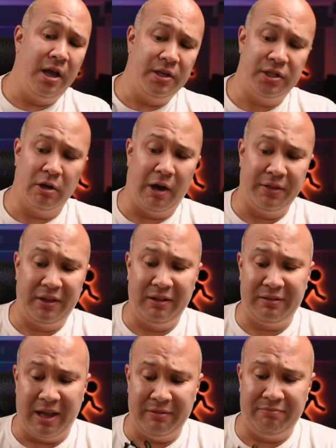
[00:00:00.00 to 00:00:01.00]
So I
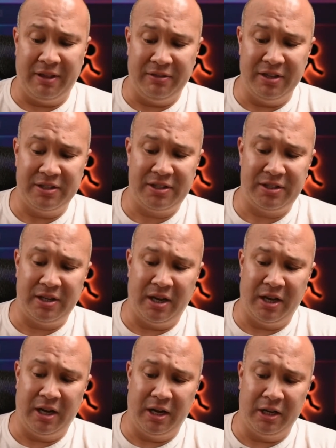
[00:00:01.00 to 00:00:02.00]
think that this
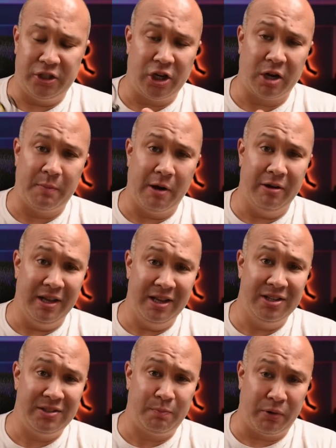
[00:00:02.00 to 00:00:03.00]
shock mount
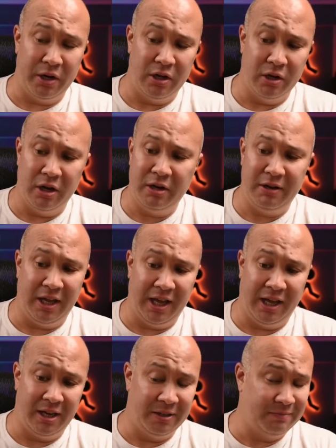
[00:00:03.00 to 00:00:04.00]
is pretty good,
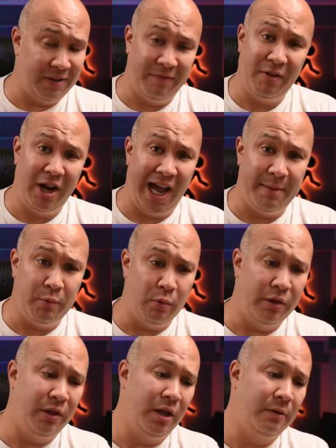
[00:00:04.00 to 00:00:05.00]
and I'm very happy
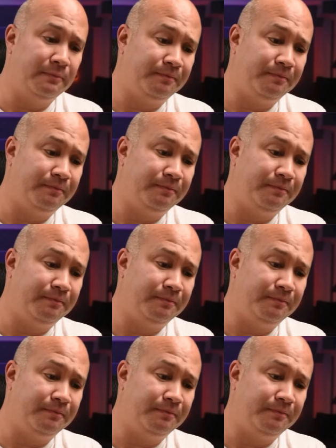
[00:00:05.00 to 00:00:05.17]
with it.